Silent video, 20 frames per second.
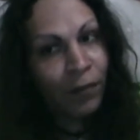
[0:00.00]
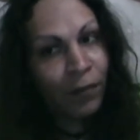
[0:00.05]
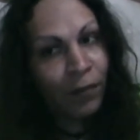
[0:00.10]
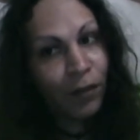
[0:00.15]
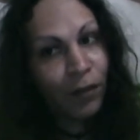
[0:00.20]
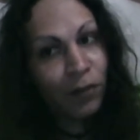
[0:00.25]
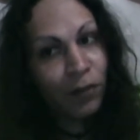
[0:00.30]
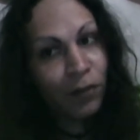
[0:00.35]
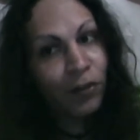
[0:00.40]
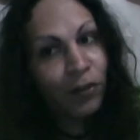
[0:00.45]

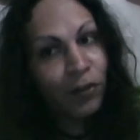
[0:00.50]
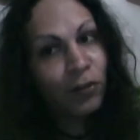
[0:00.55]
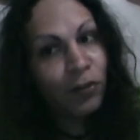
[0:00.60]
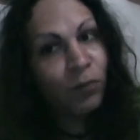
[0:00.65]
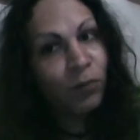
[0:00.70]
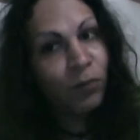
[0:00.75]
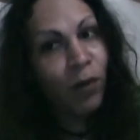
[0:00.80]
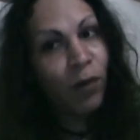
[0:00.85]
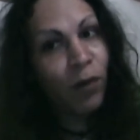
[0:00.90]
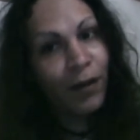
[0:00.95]
This is
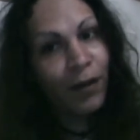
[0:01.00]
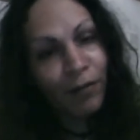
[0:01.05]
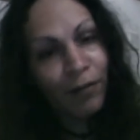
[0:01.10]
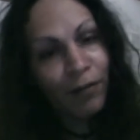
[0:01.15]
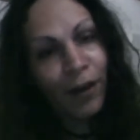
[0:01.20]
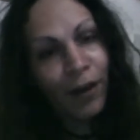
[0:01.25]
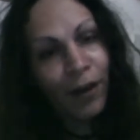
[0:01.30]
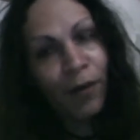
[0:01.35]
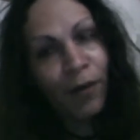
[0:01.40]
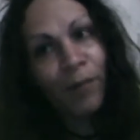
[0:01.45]
one of
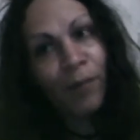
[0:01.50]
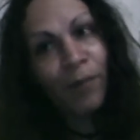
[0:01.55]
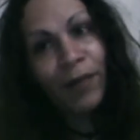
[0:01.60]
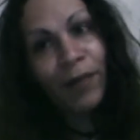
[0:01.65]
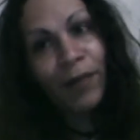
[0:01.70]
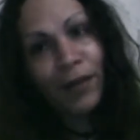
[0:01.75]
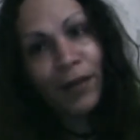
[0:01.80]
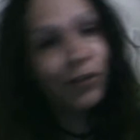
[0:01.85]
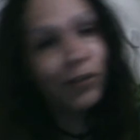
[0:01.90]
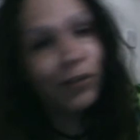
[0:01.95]
their
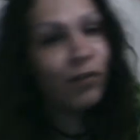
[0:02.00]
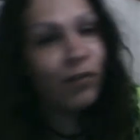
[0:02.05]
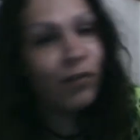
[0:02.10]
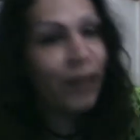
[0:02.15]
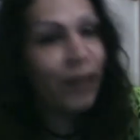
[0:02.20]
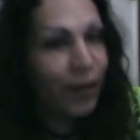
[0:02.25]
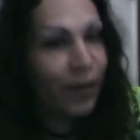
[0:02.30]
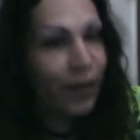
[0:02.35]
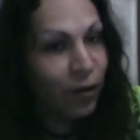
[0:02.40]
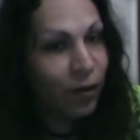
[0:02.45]
means of
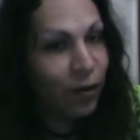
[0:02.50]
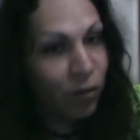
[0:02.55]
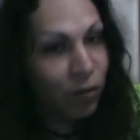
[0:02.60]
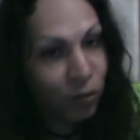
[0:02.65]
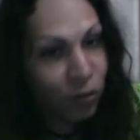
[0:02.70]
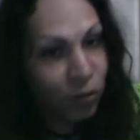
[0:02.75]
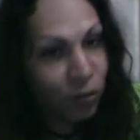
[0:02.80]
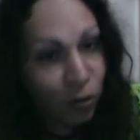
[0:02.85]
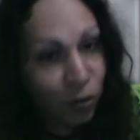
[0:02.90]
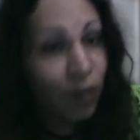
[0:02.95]
getting
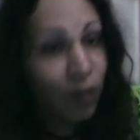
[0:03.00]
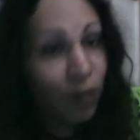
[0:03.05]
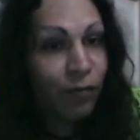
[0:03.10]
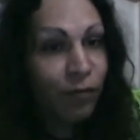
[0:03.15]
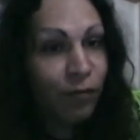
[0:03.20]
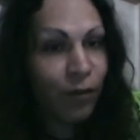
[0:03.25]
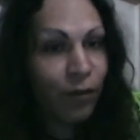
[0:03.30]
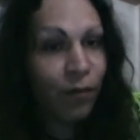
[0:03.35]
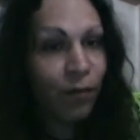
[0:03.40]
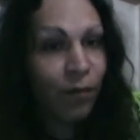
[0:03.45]
control of
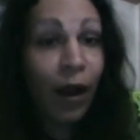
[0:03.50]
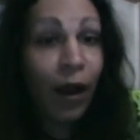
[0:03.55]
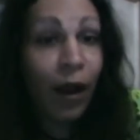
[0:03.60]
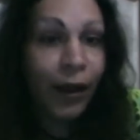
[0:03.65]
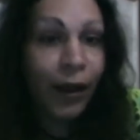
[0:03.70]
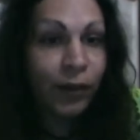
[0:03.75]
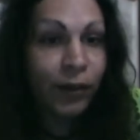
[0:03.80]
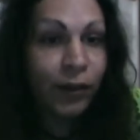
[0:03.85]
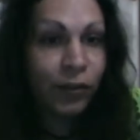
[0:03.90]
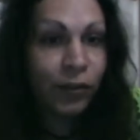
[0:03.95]
your
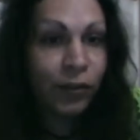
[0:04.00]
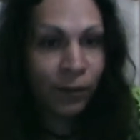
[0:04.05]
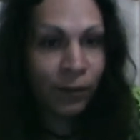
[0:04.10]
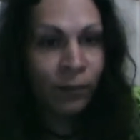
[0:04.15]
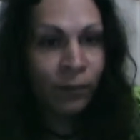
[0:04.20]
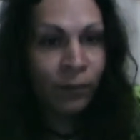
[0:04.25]
minds